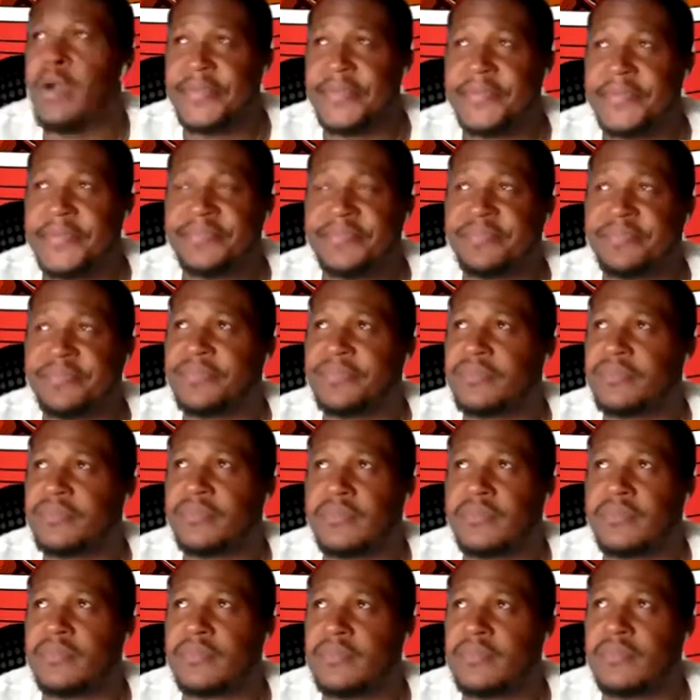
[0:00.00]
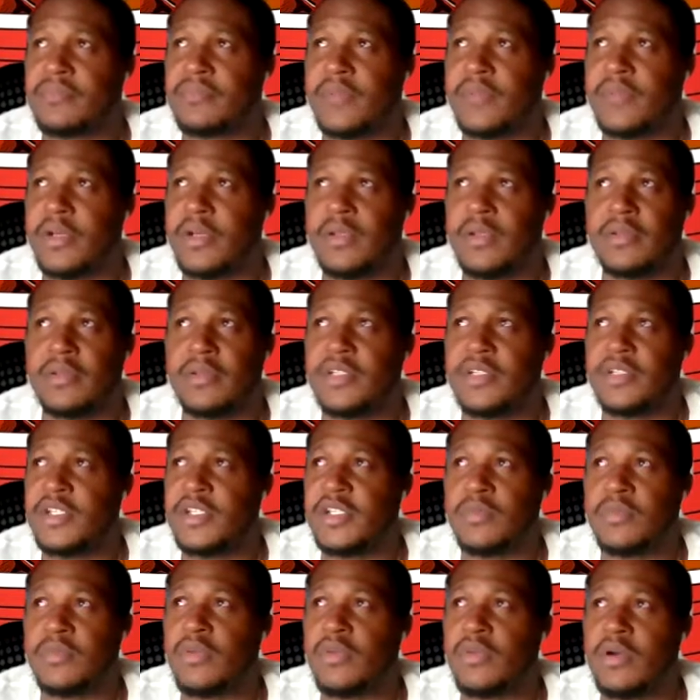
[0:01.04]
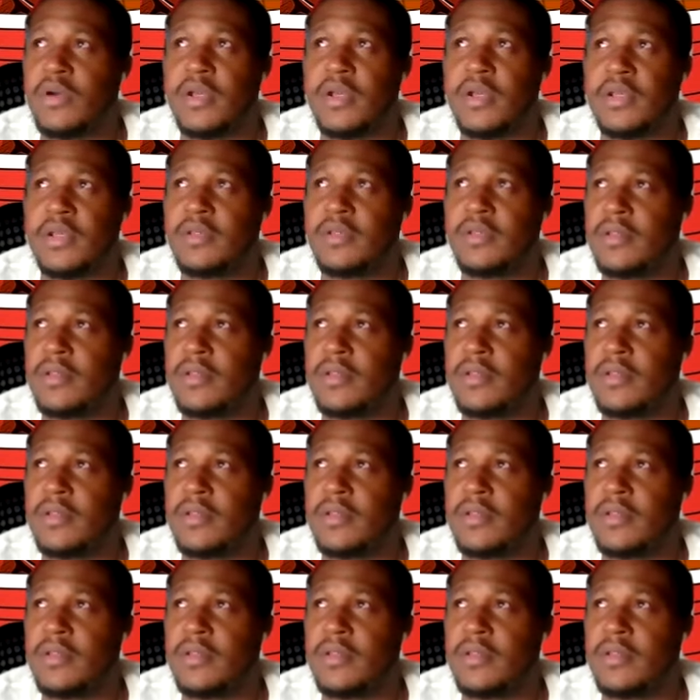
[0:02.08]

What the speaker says: me? But shit, boy,